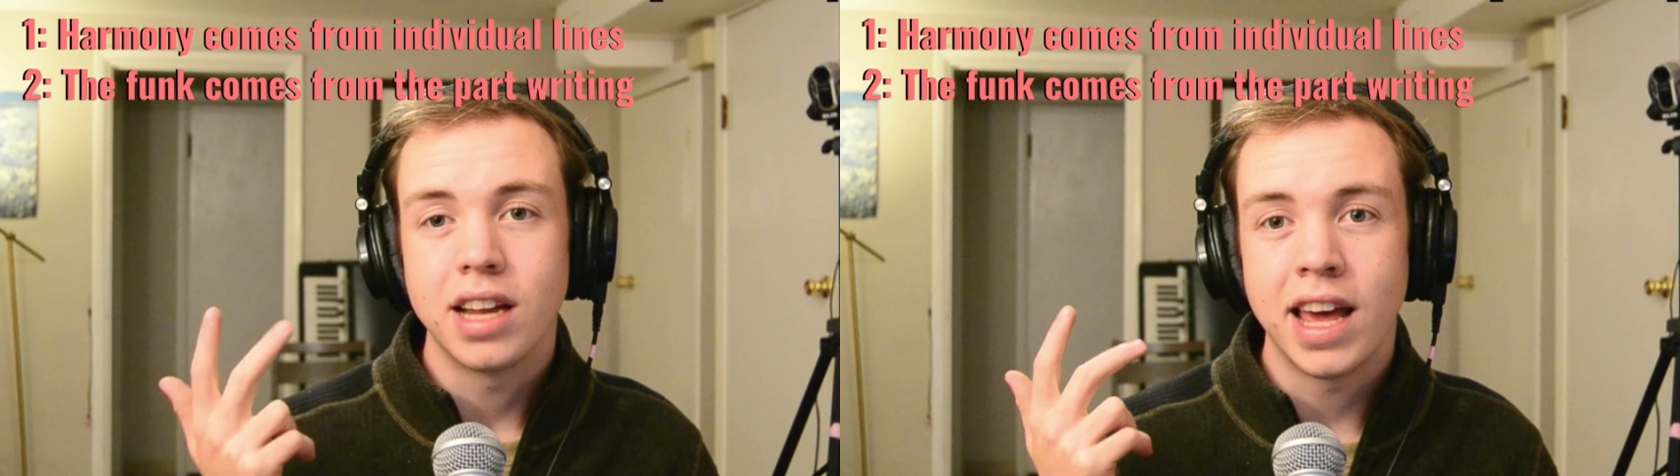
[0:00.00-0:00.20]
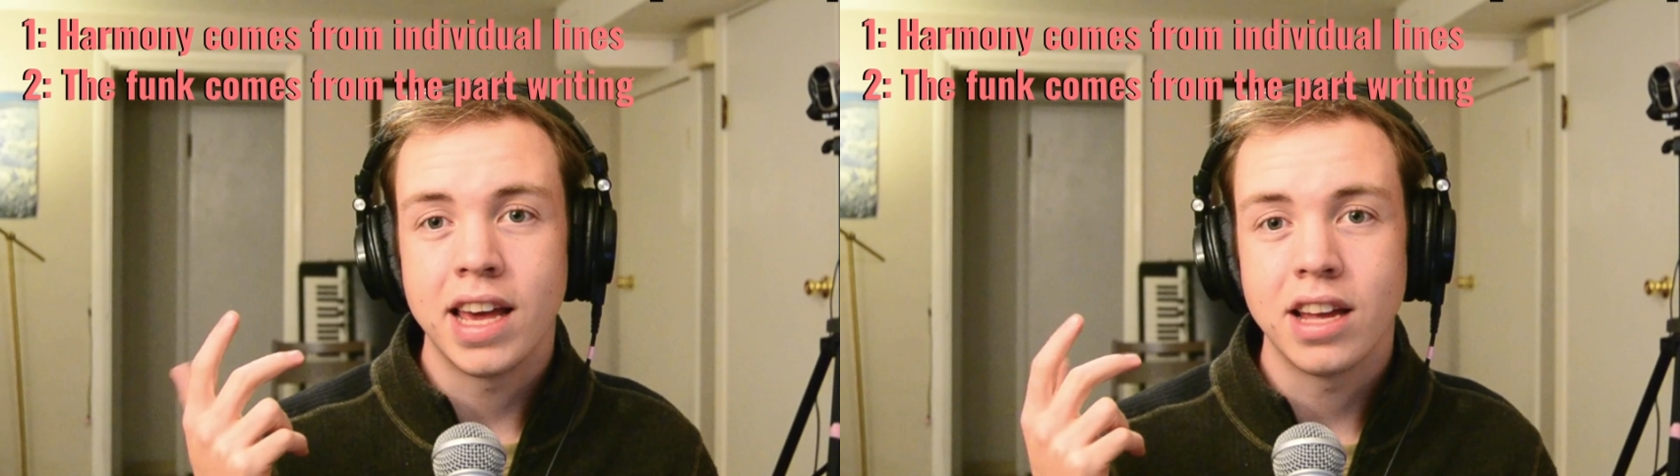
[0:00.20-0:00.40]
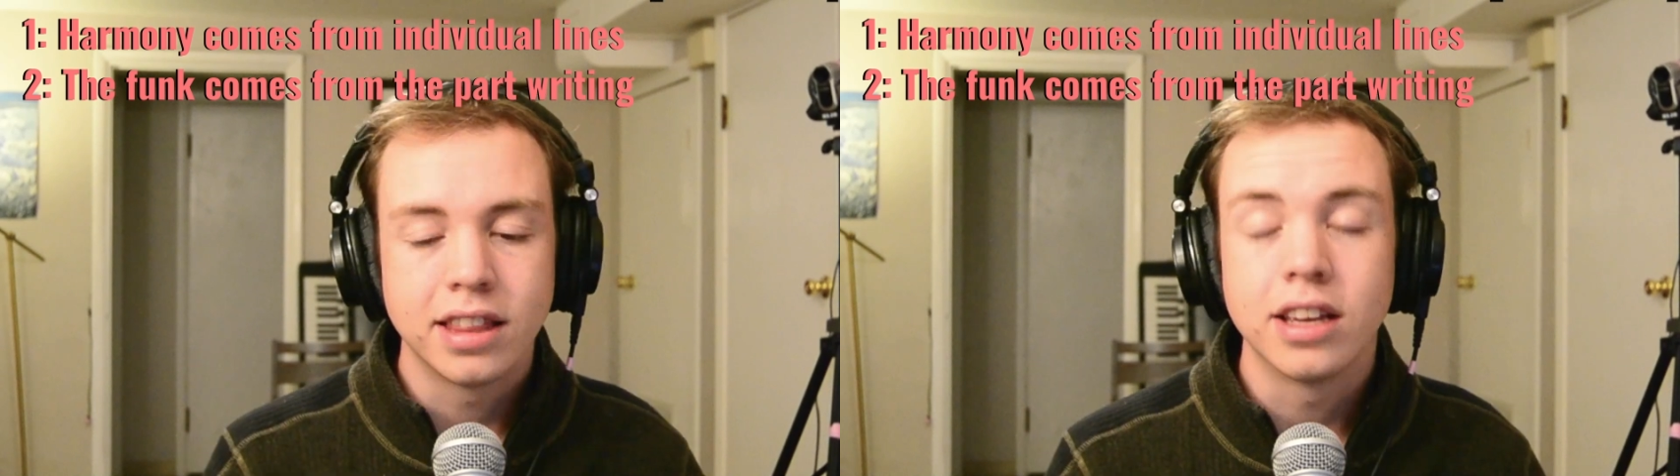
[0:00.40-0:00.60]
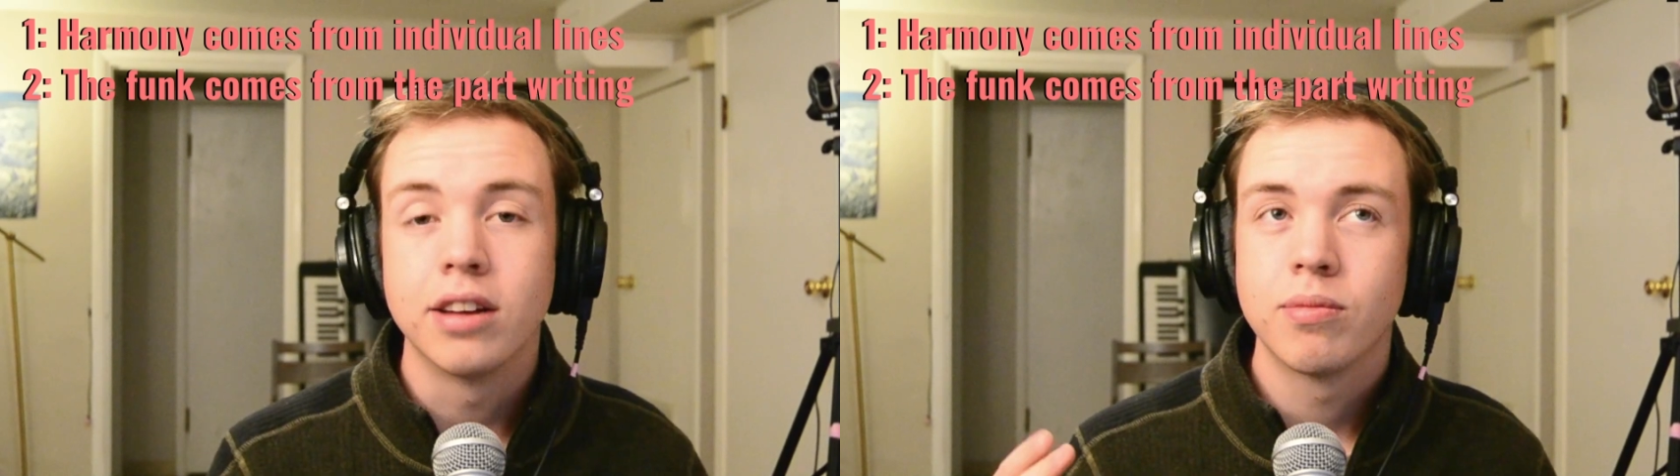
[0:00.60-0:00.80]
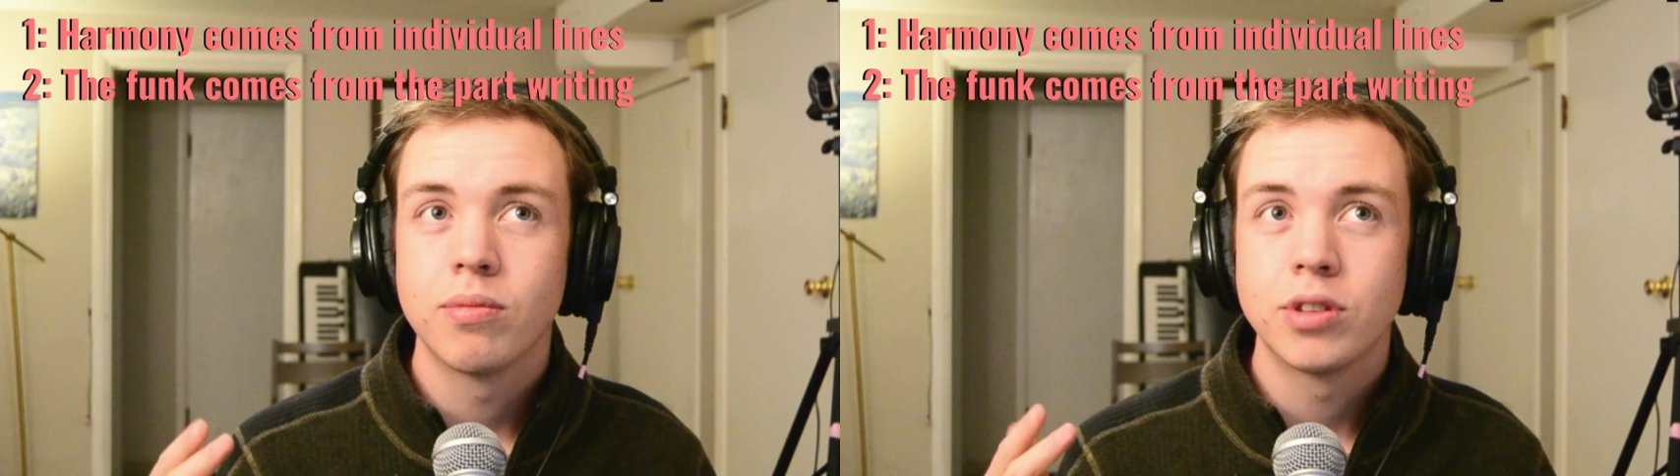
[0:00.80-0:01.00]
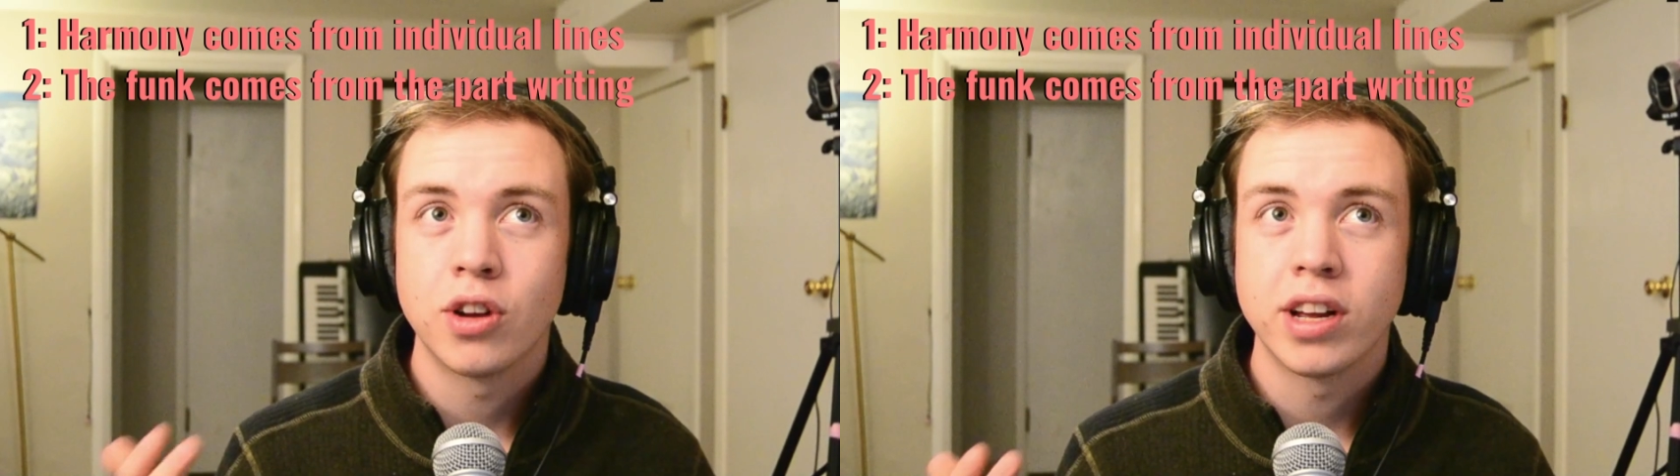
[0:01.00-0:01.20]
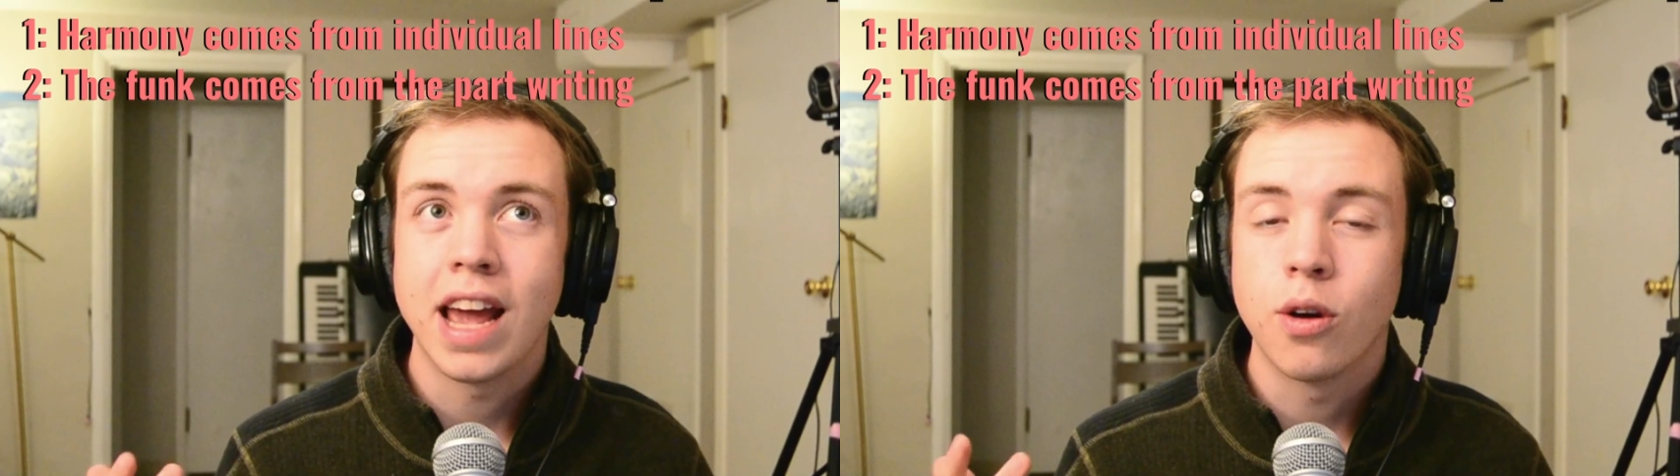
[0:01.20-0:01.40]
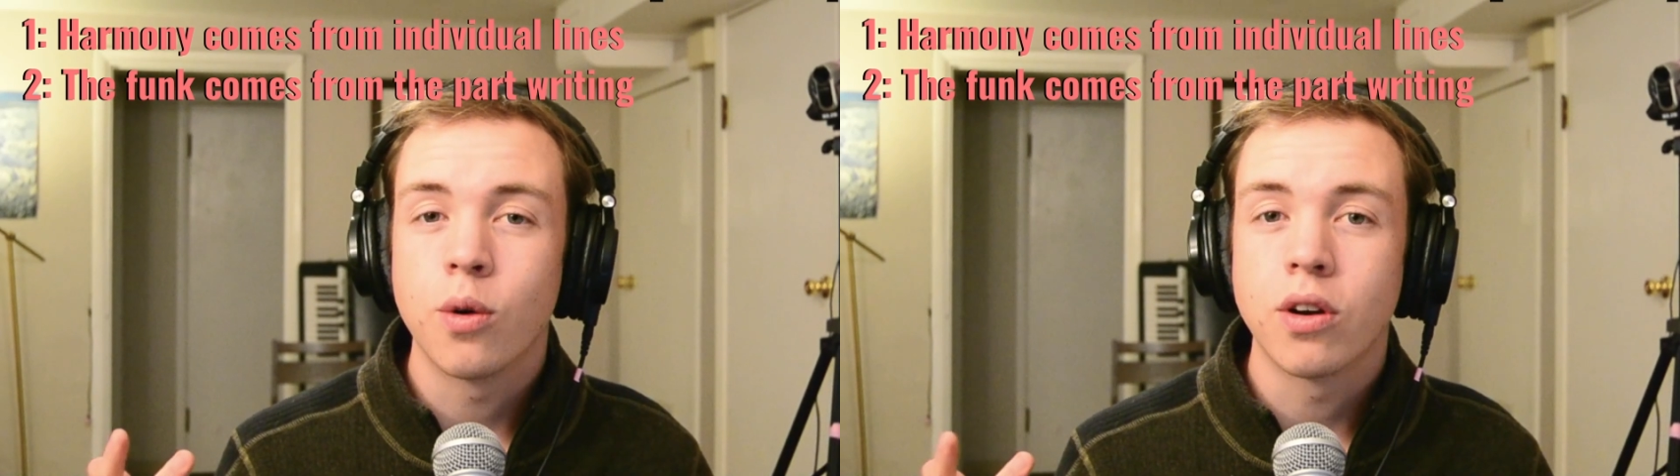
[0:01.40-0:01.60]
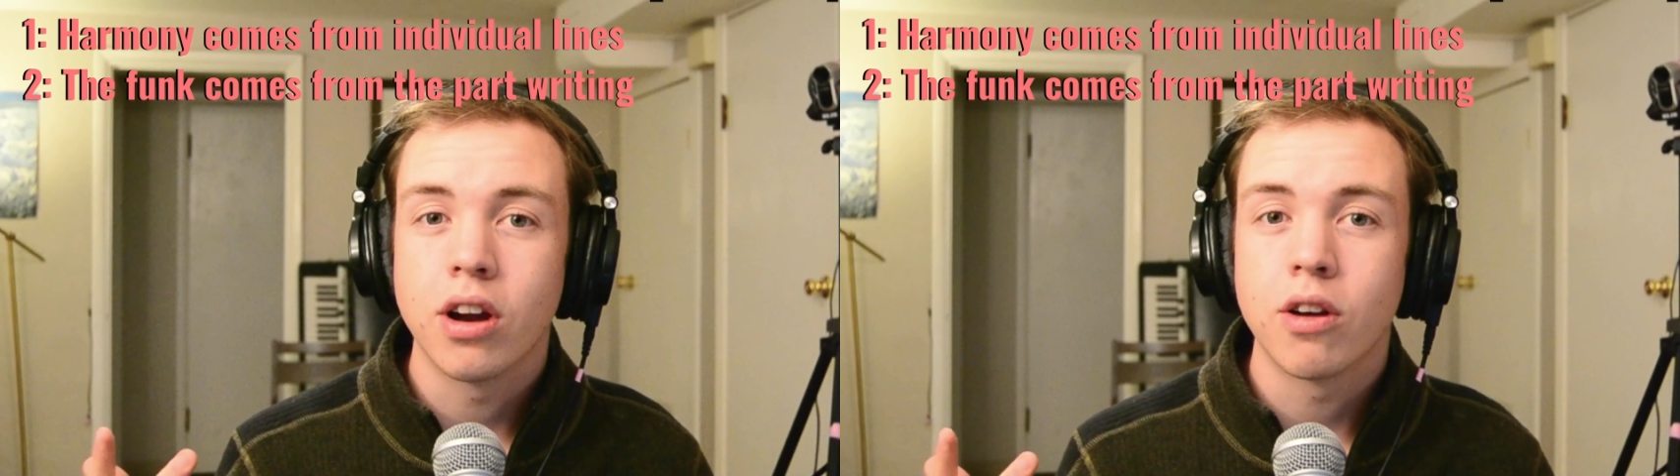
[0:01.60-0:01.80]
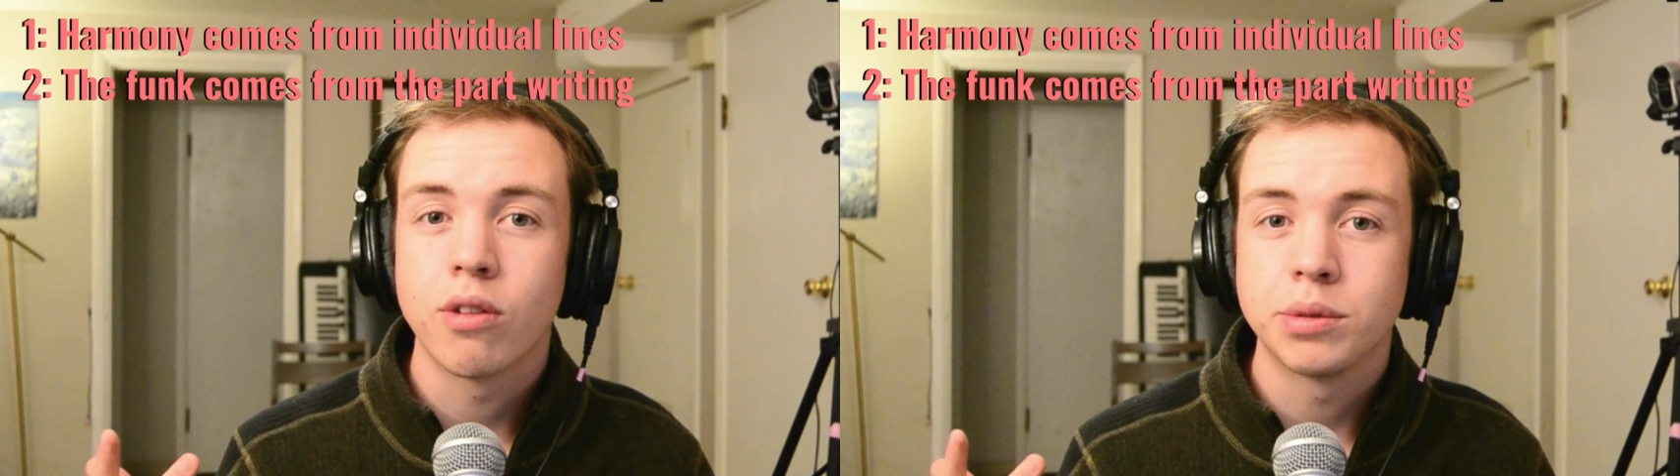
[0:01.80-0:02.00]
and the string and horn
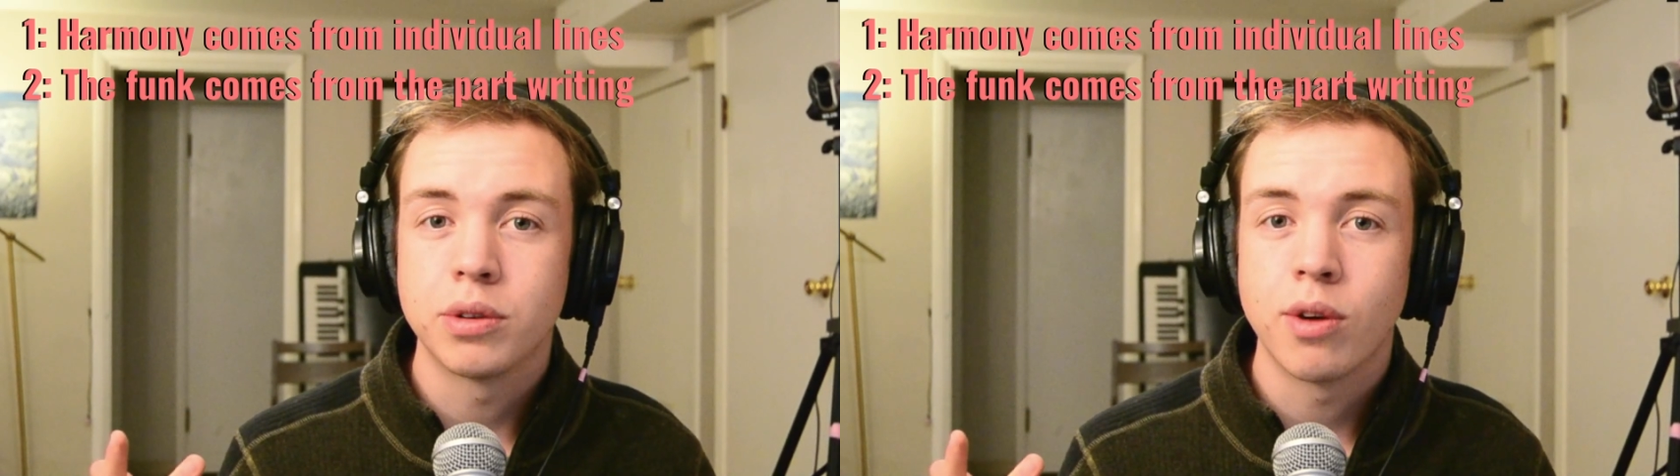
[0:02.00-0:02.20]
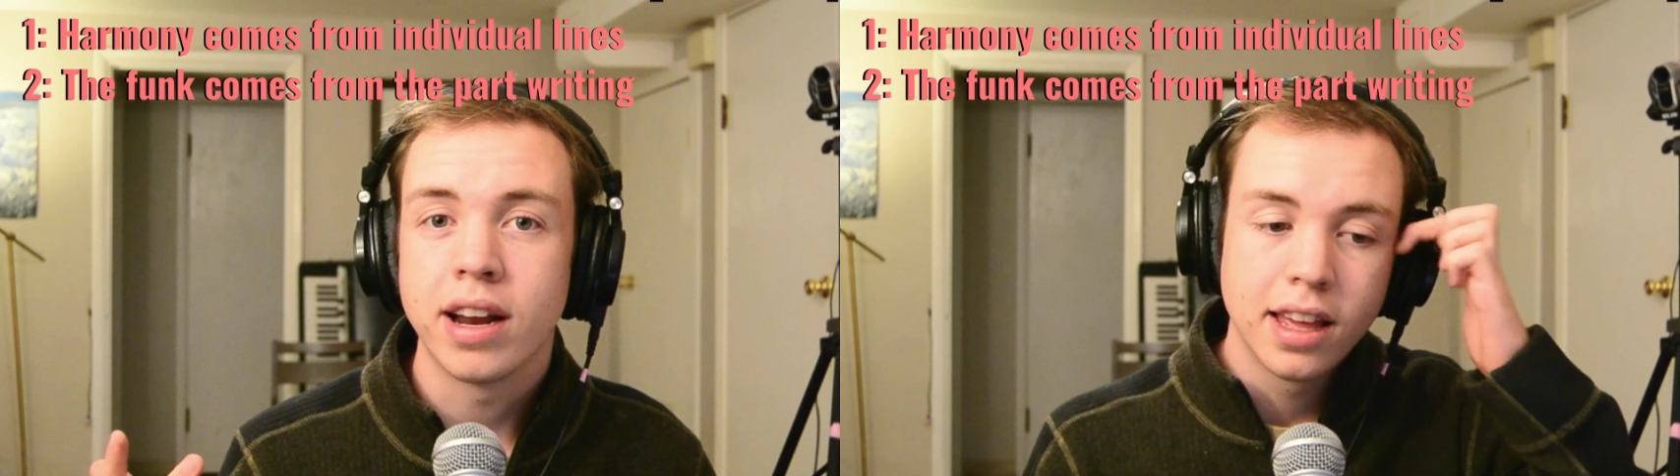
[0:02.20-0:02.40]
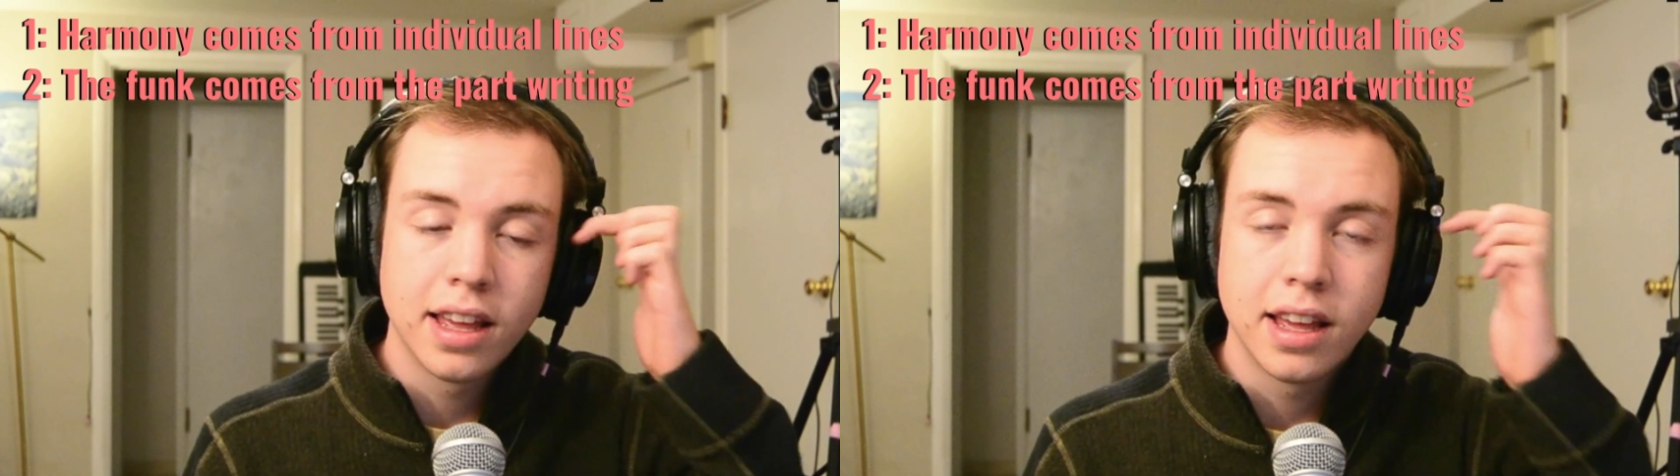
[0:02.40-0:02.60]
arrangement writing.